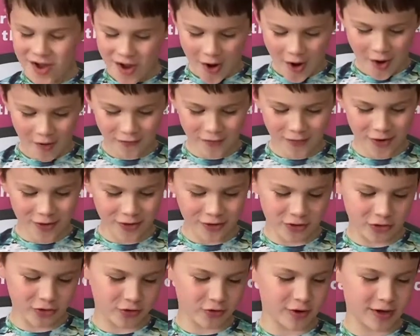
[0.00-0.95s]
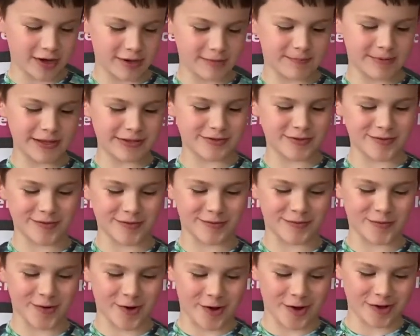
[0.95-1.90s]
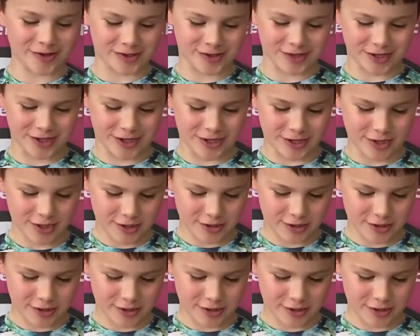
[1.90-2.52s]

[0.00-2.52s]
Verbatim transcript: I've got... pieces of cards here.